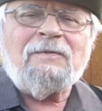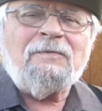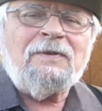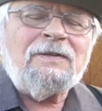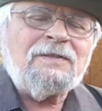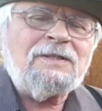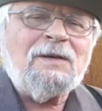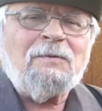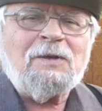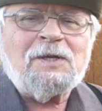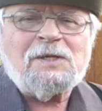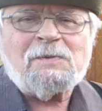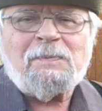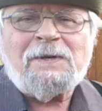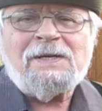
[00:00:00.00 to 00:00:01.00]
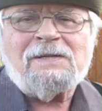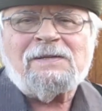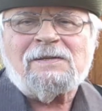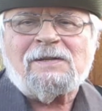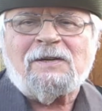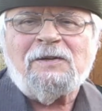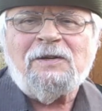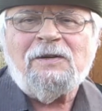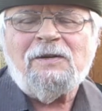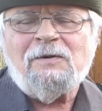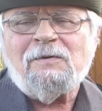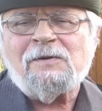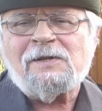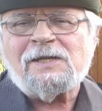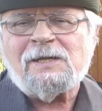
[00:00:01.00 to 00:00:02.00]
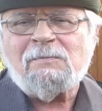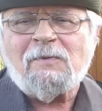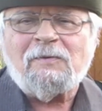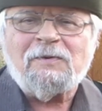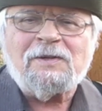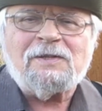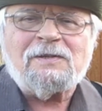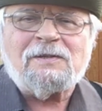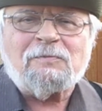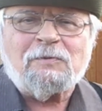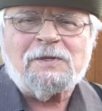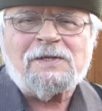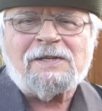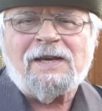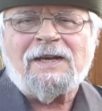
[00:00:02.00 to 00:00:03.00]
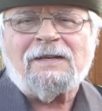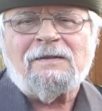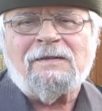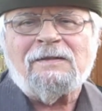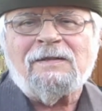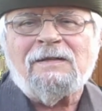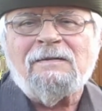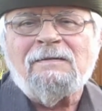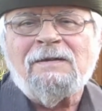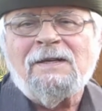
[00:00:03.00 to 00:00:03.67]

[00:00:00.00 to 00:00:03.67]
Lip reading: some of these pieces are new and some of it's recycled, and